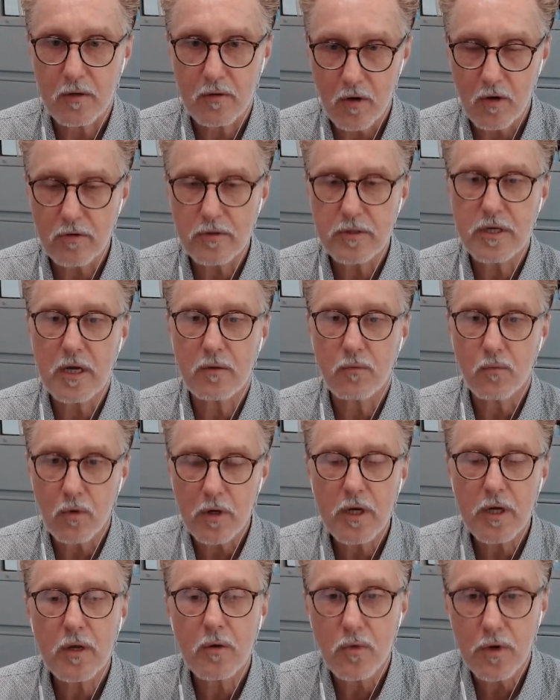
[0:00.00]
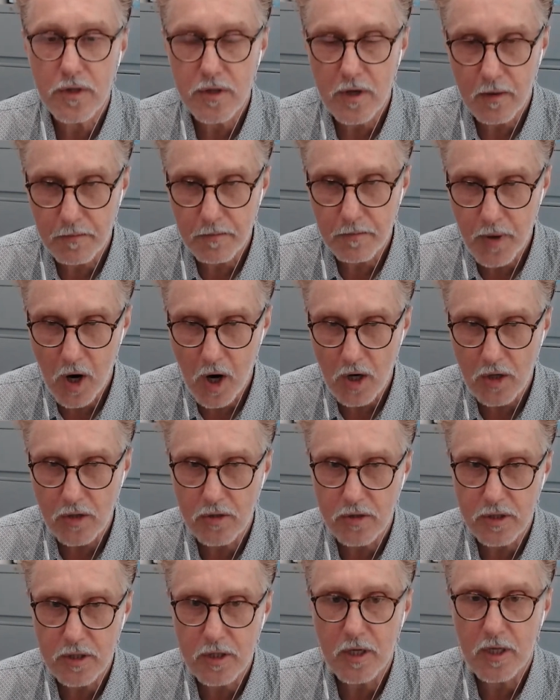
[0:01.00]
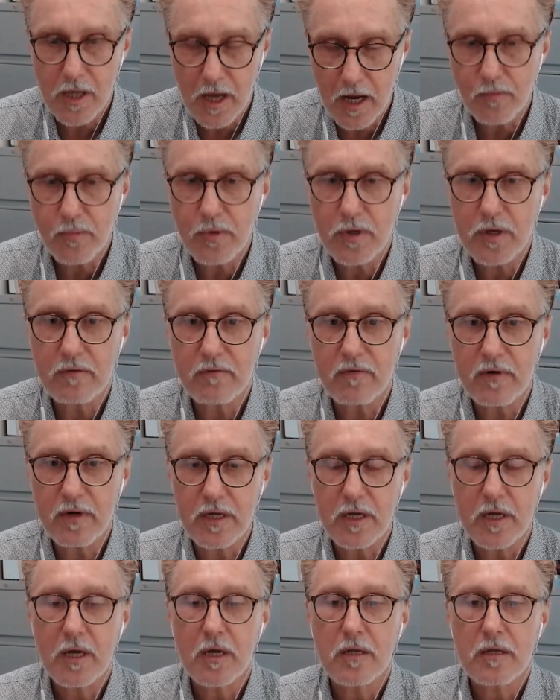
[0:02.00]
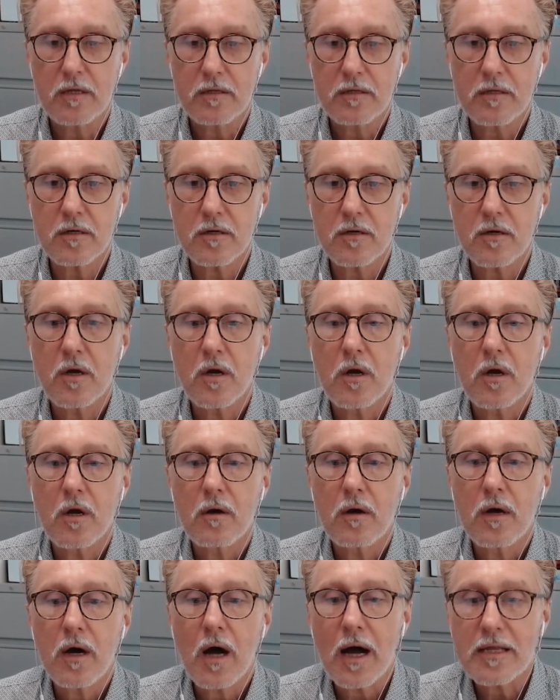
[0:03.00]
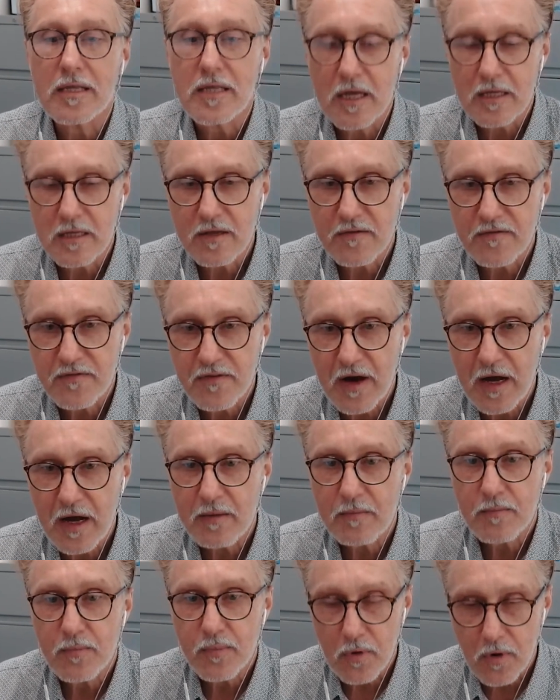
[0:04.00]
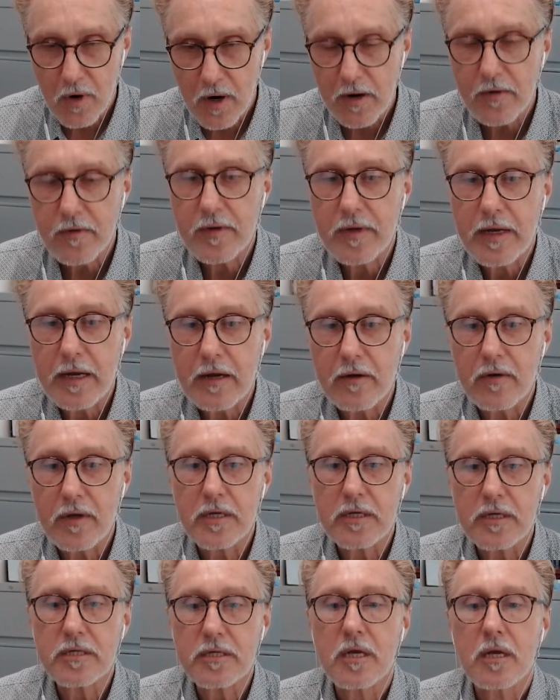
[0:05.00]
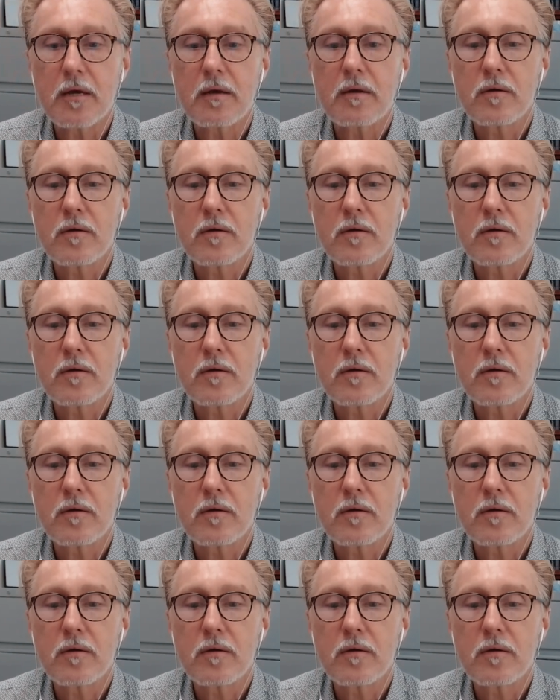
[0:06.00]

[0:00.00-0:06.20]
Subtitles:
Co-design, working with our partners collaboratively to identify priority areas,